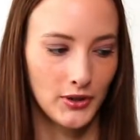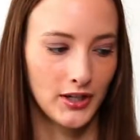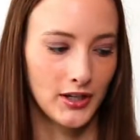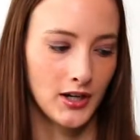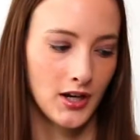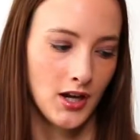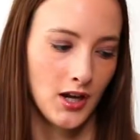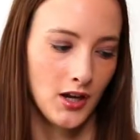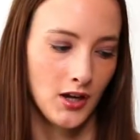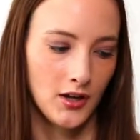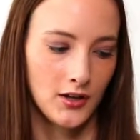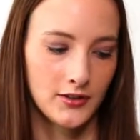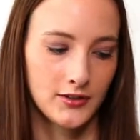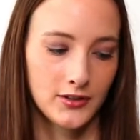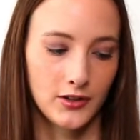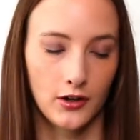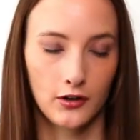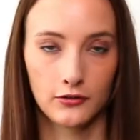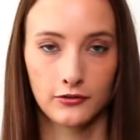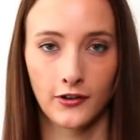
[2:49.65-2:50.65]
And
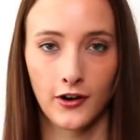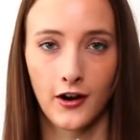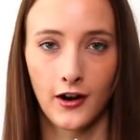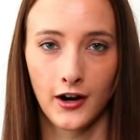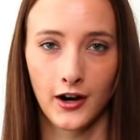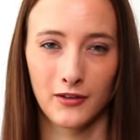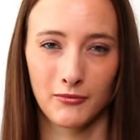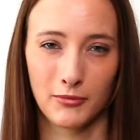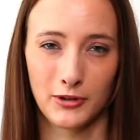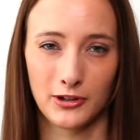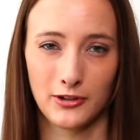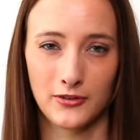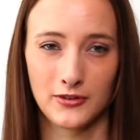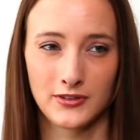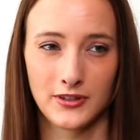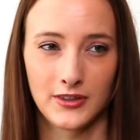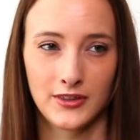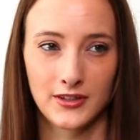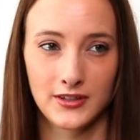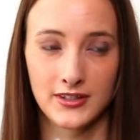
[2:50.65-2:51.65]
so far I've been
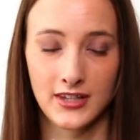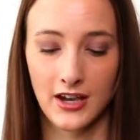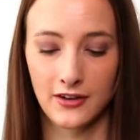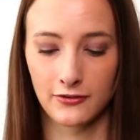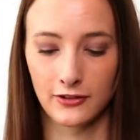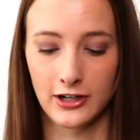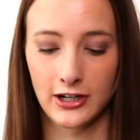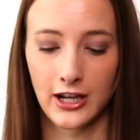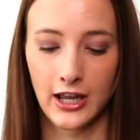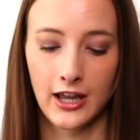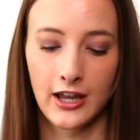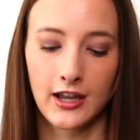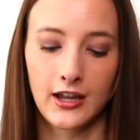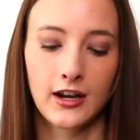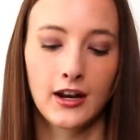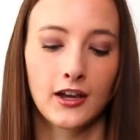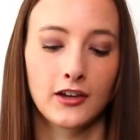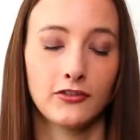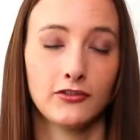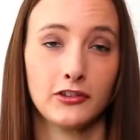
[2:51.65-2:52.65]
using this every day,
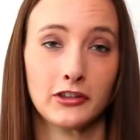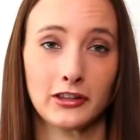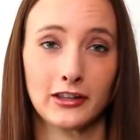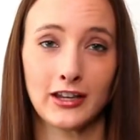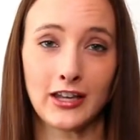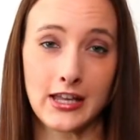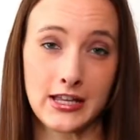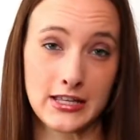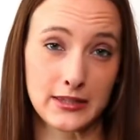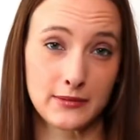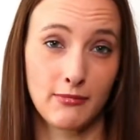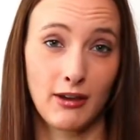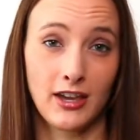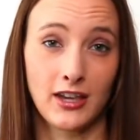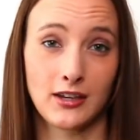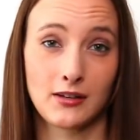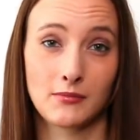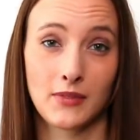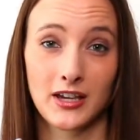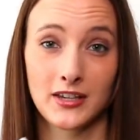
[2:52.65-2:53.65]
and I feel like it's
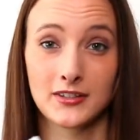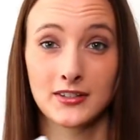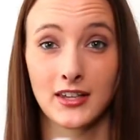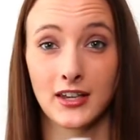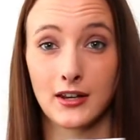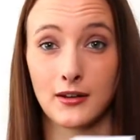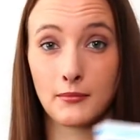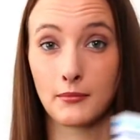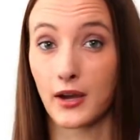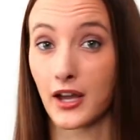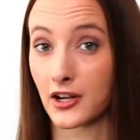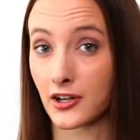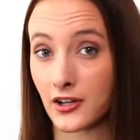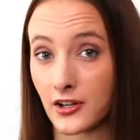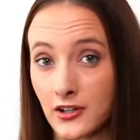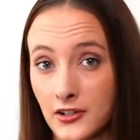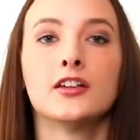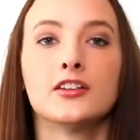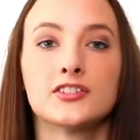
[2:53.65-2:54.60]
making my skin better.